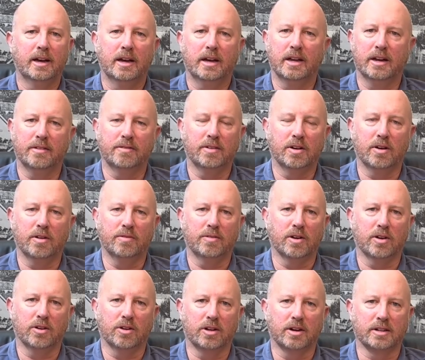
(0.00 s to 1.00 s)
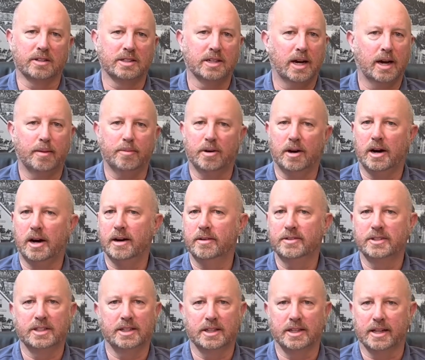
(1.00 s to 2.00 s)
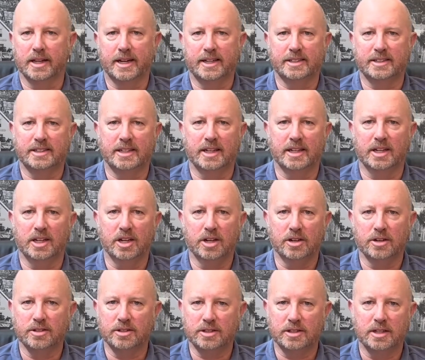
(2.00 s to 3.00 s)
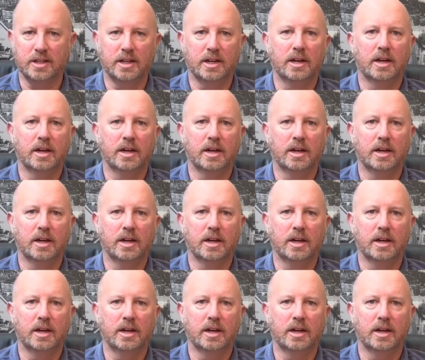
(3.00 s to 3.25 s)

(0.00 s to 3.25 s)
in a very, very long time. Obviously, in the last 10 years,